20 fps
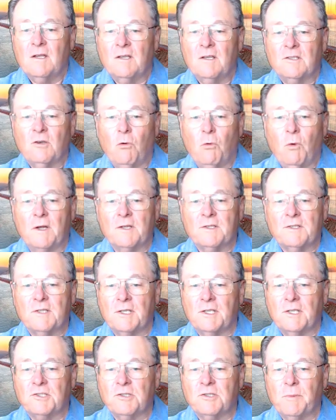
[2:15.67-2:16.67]
So what is the
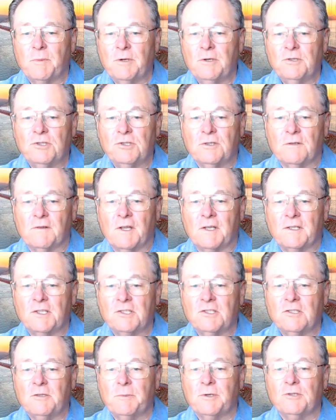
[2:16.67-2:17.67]
distribution? The
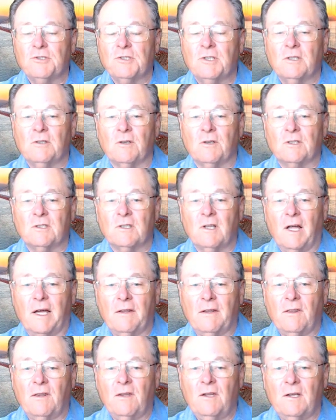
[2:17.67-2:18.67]
distribution looks
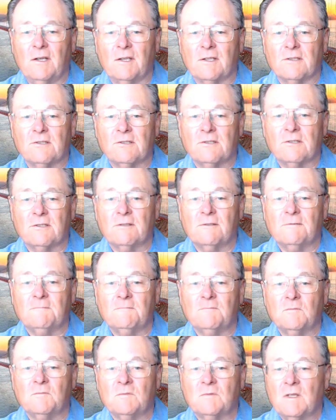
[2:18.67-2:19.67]
like this.
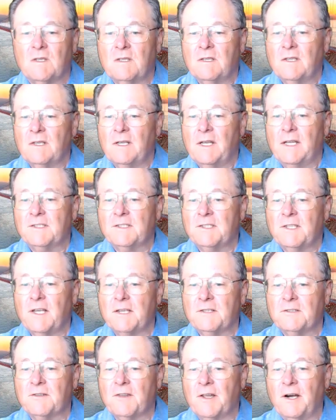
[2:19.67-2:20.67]
It
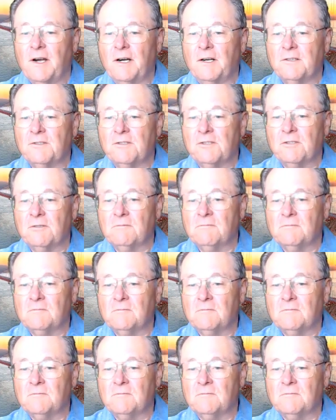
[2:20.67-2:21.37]
says there's